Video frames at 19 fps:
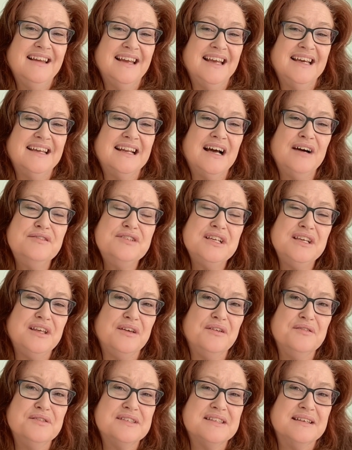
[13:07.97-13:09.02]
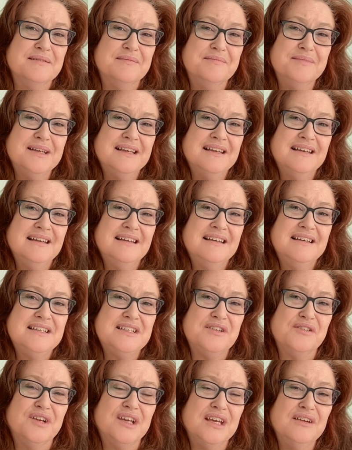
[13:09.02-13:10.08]
and how to use them
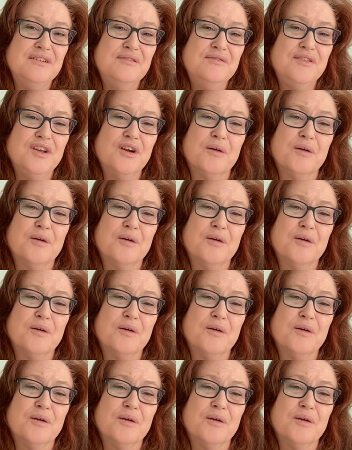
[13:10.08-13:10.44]
to give